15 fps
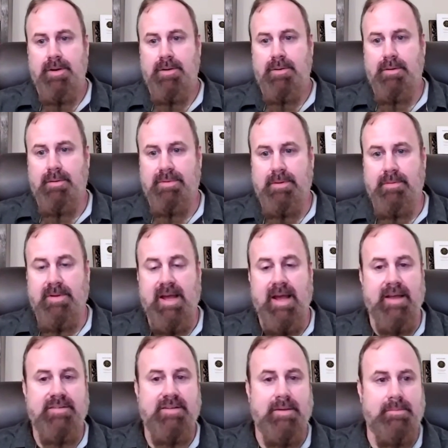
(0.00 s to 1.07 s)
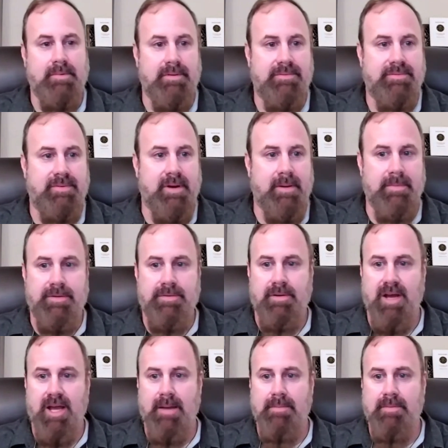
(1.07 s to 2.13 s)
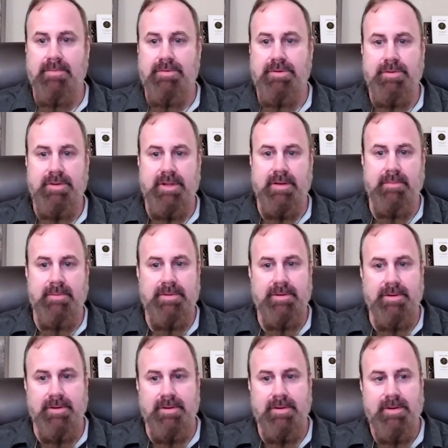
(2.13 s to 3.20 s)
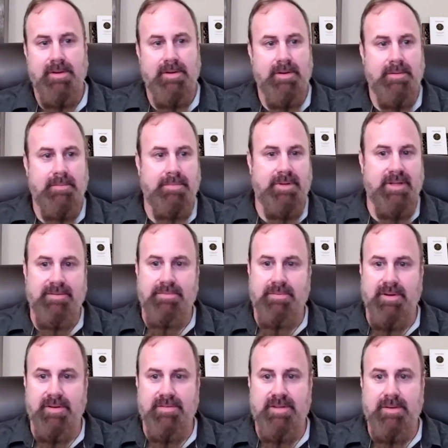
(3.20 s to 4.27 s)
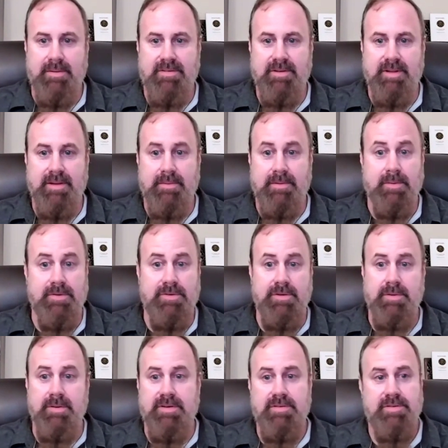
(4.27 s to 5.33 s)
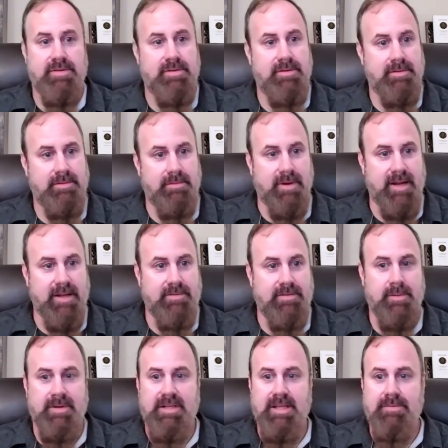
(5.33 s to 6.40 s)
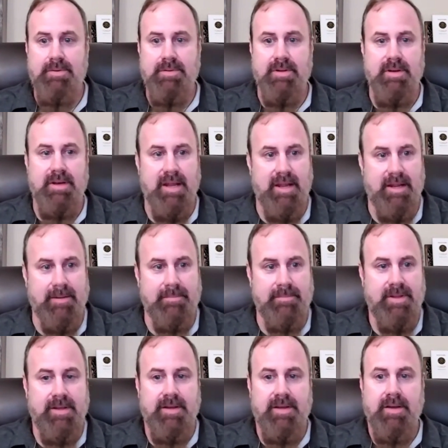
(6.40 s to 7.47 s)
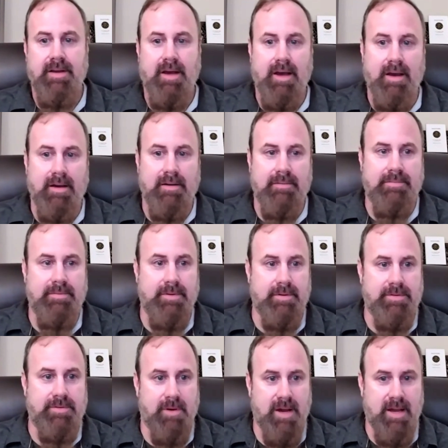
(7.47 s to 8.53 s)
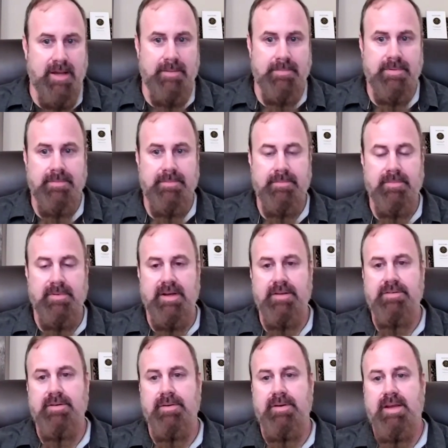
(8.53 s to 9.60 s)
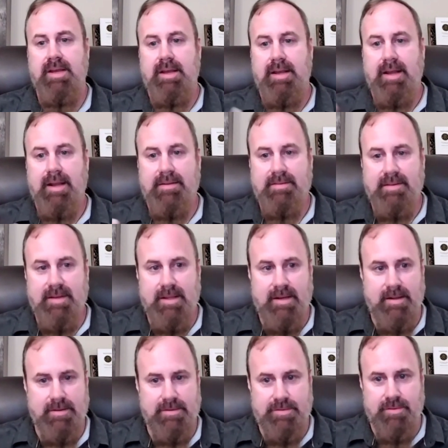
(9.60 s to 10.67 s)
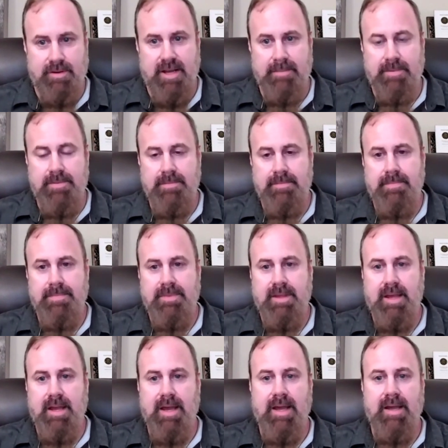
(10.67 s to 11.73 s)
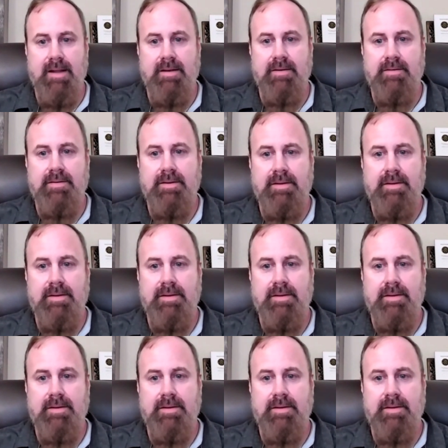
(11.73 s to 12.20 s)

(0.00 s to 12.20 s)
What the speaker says: Or if you would have asked someone from the tribe of Judah what their belief was, they would say they were Jewish, right? So they would give you the name of their tribe, right? So it is tribal, and